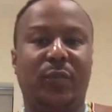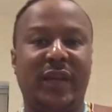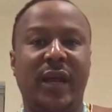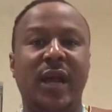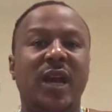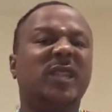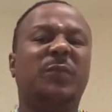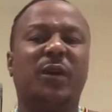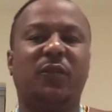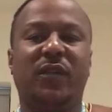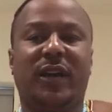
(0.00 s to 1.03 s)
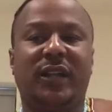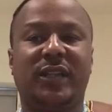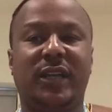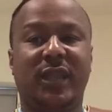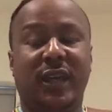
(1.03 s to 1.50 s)
but it's part of the
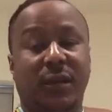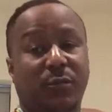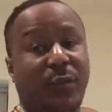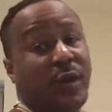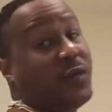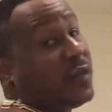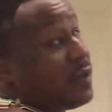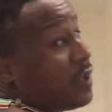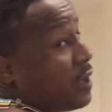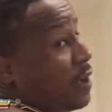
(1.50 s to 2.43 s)
culture, I think, and part of the